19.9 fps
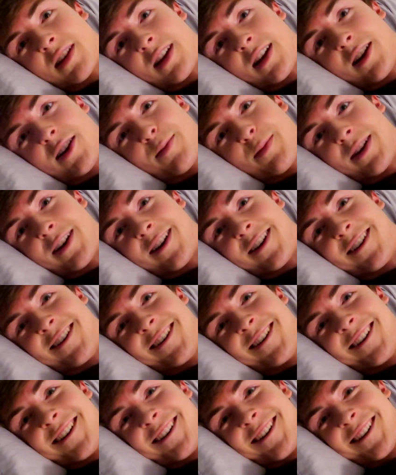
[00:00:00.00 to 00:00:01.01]
care
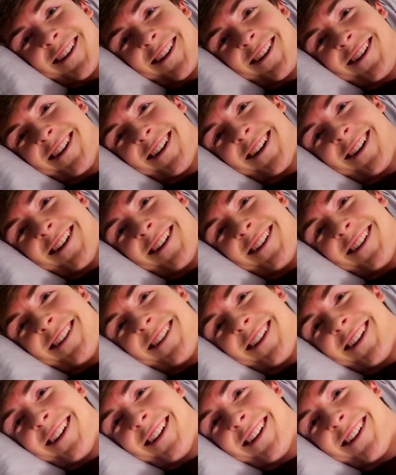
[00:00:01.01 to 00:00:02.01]
bear. God,
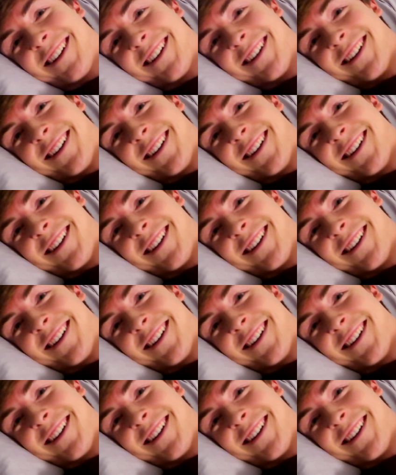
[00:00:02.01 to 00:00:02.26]
like. but I